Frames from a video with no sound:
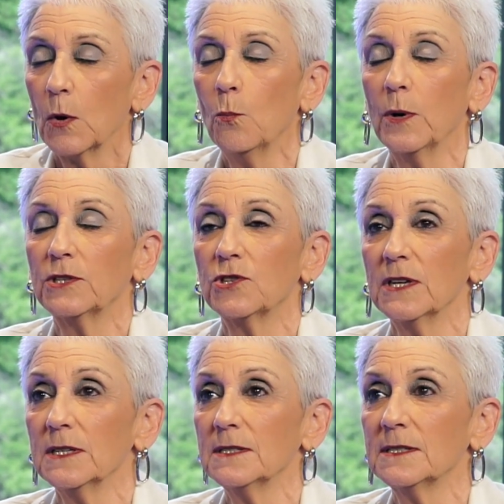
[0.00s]
Which
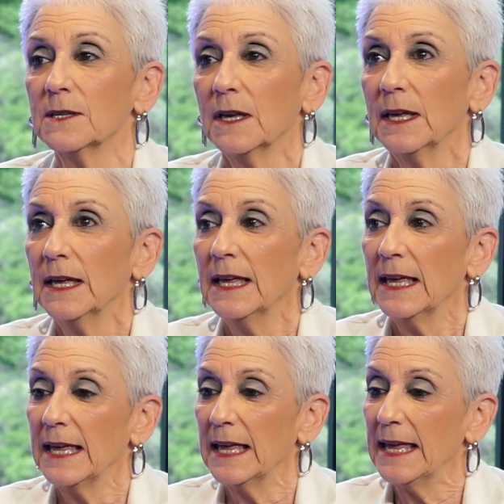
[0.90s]
is,
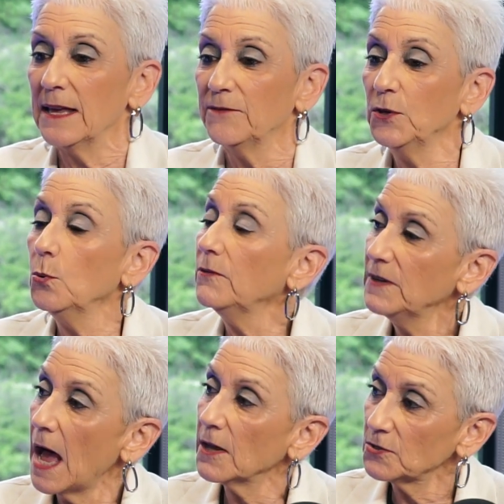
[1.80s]
if you have
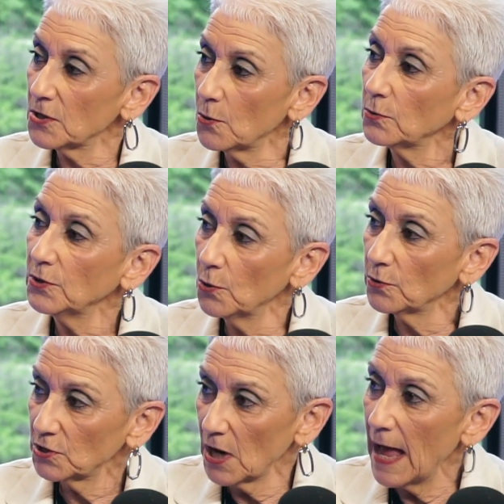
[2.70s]
not told your
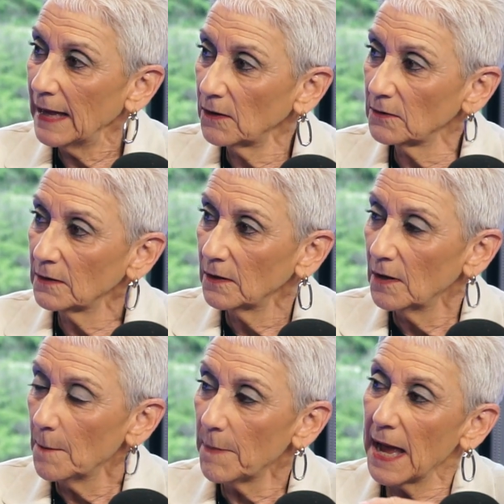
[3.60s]
child
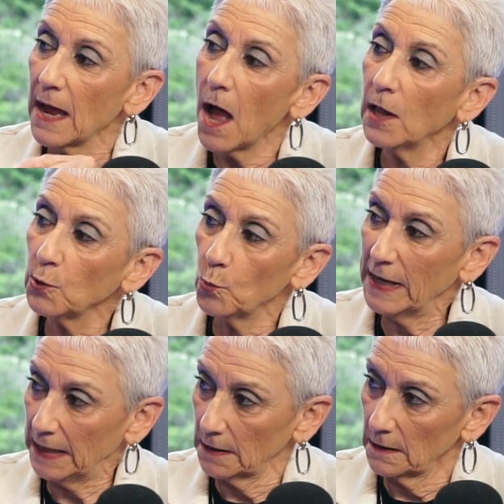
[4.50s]
by
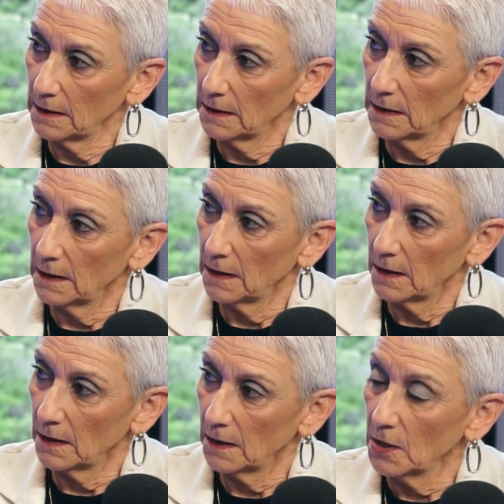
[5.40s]
Halloween,
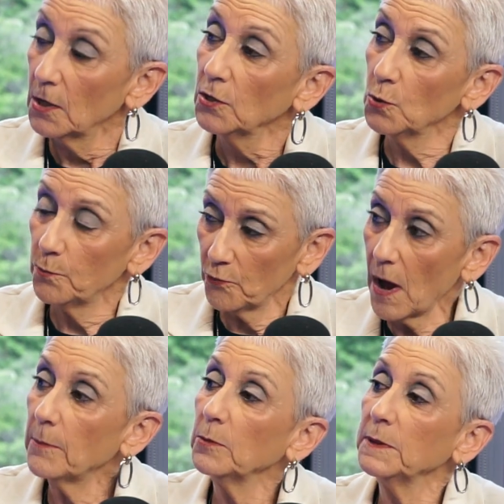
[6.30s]
you
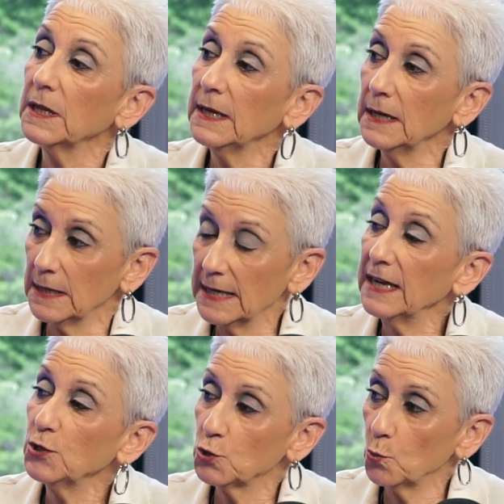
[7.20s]
probably
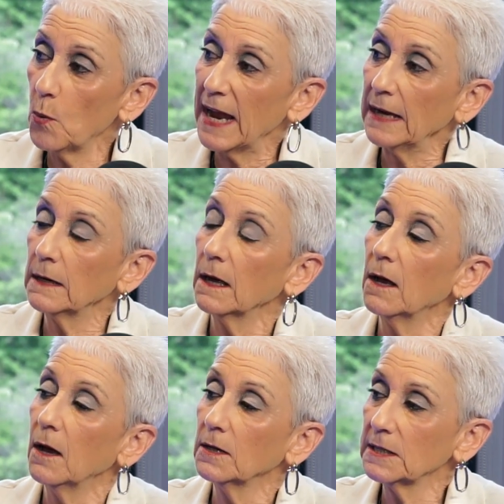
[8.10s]
need to wait
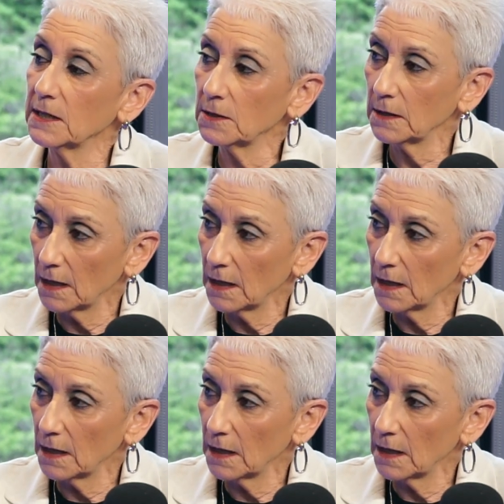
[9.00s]
until